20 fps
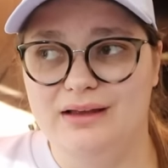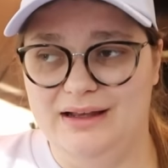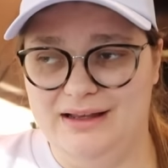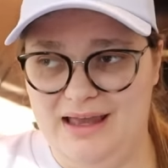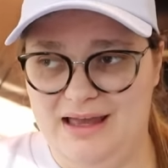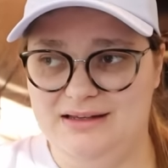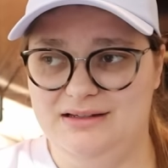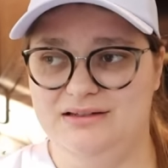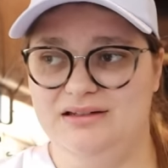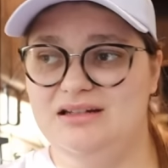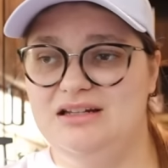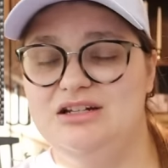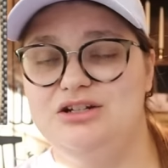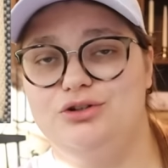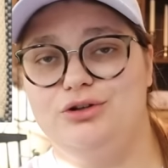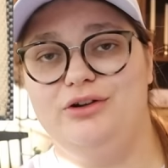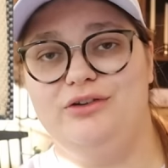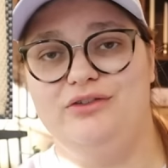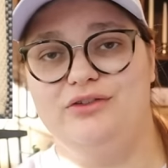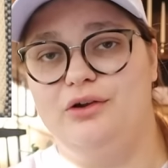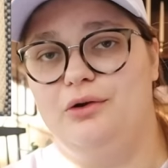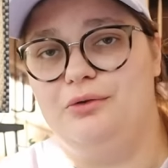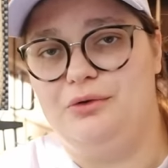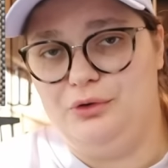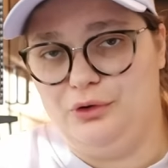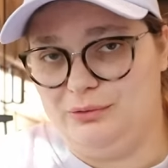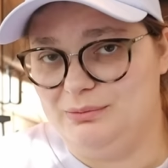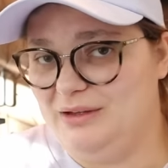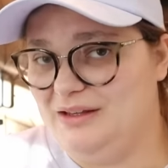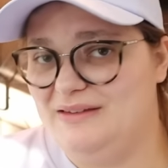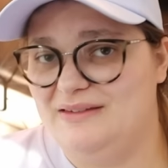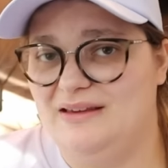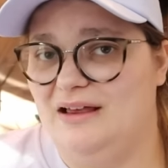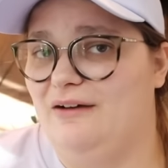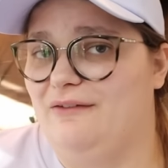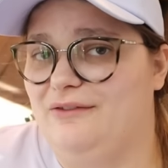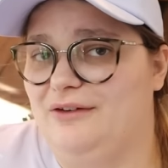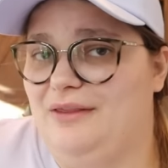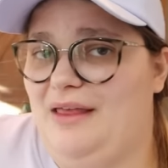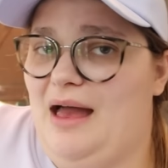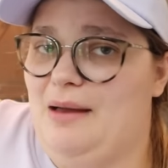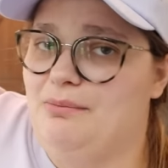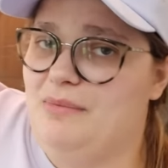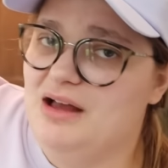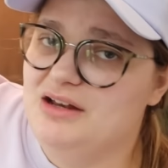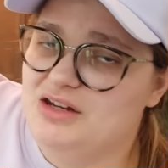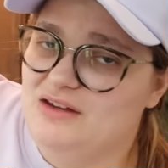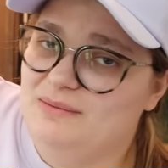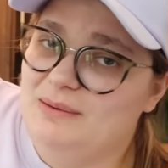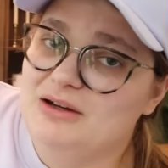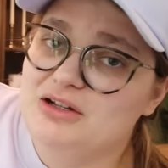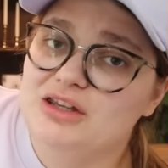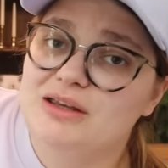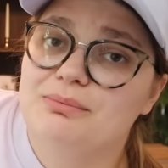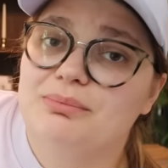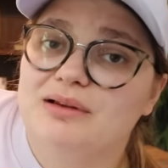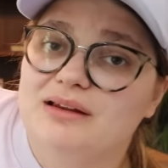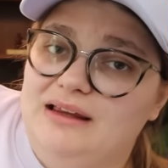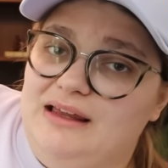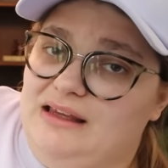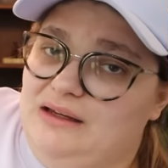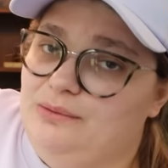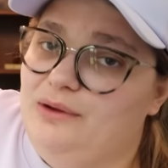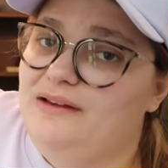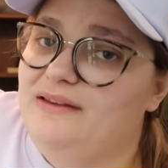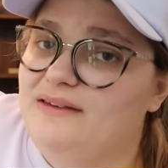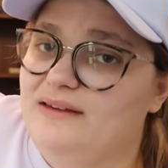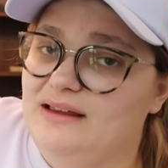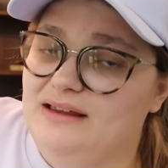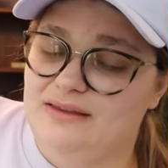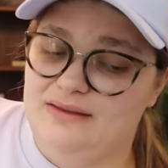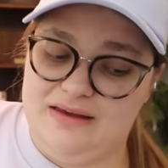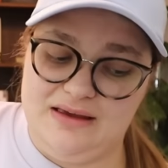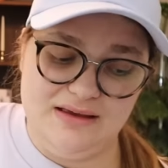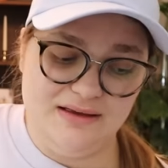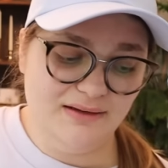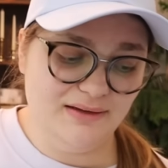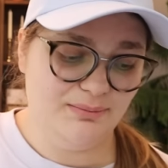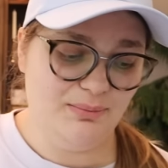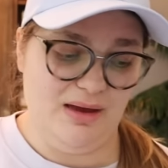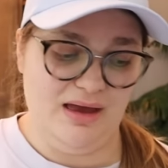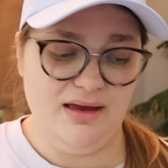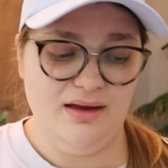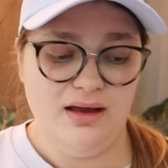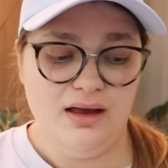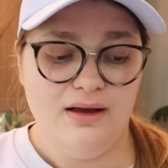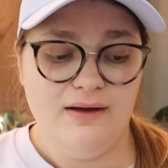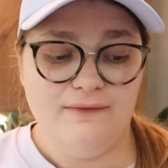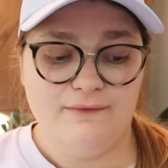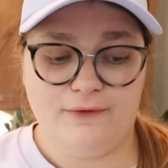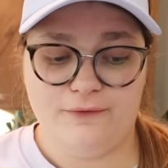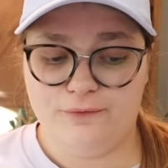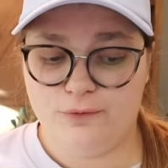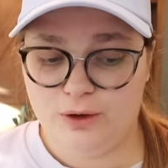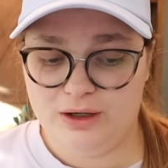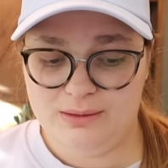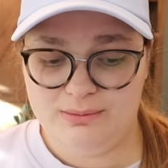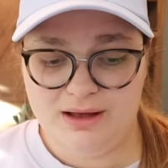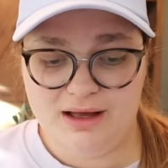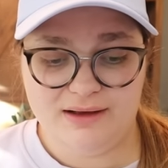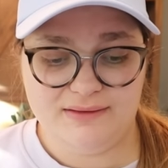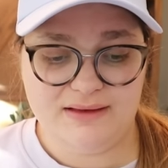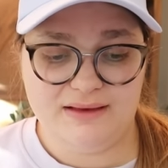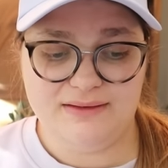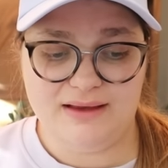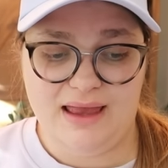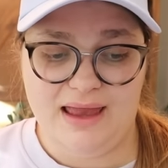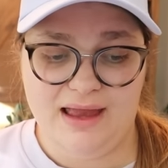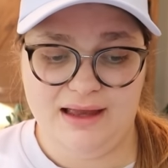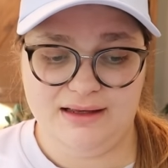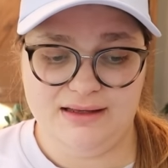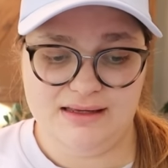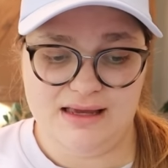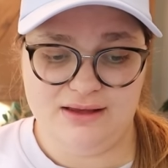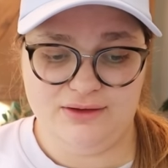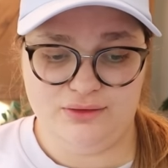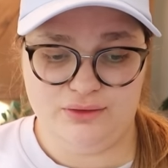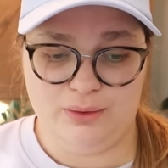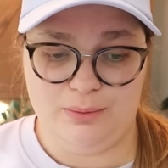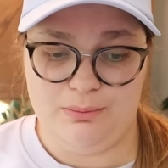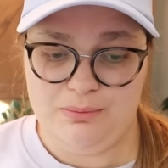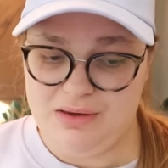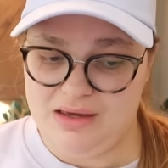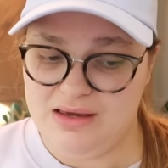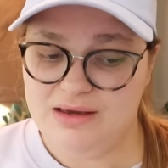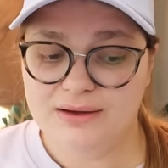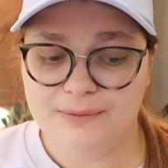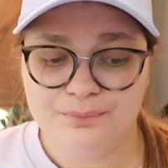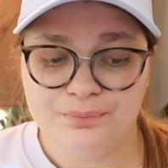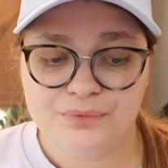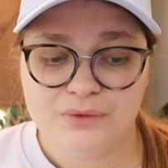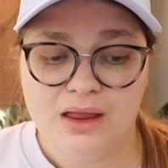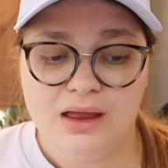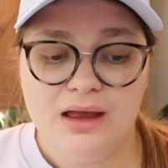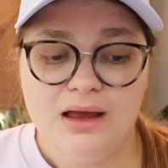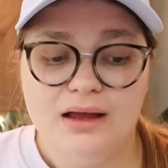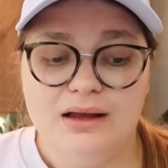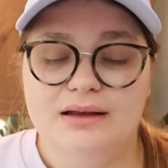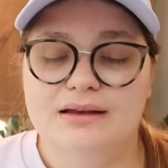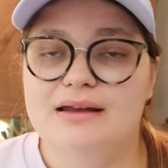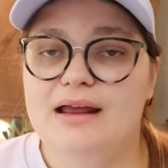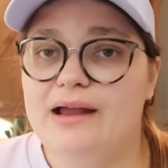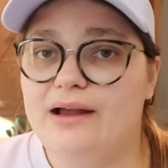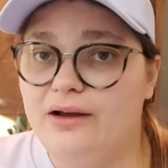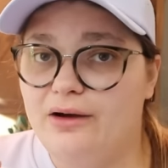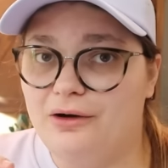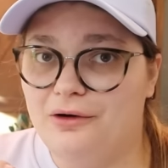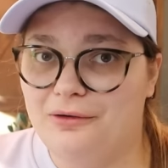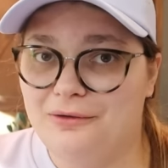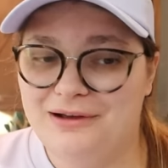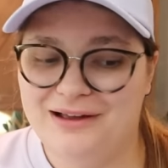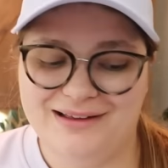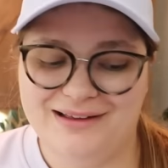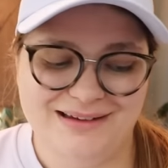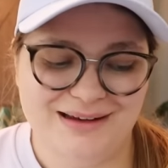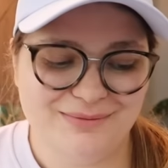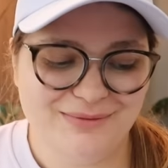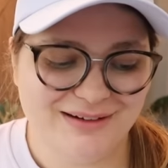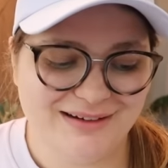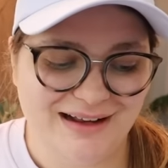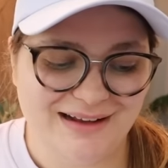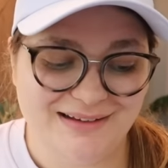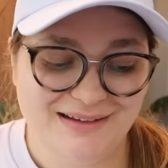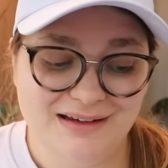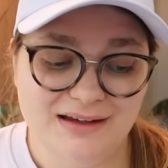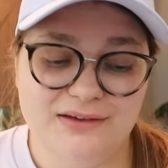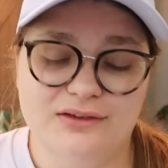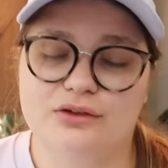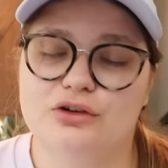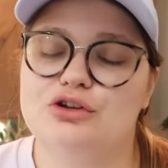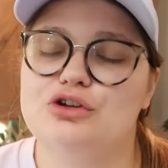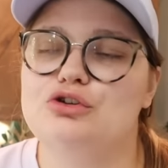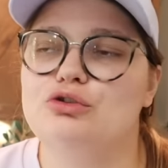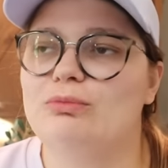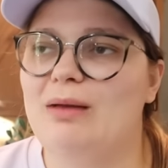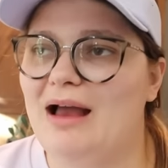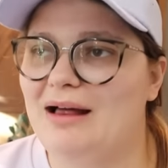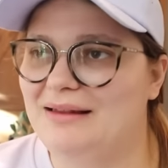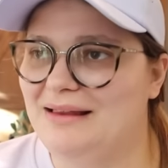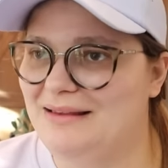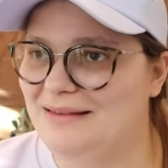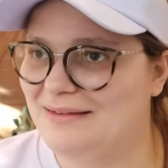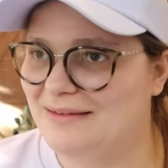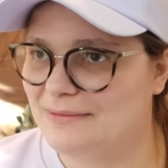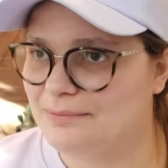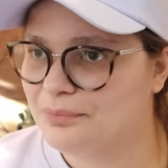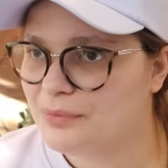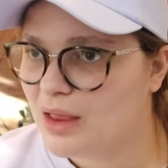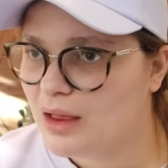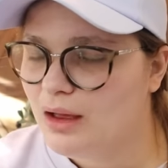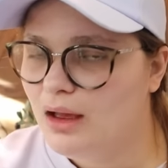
Again, t-shirts don't normally sell for that much, especially plain ones like these, but for 40 bucks, that's a heck yes from me. Now, number 19 is New Balance.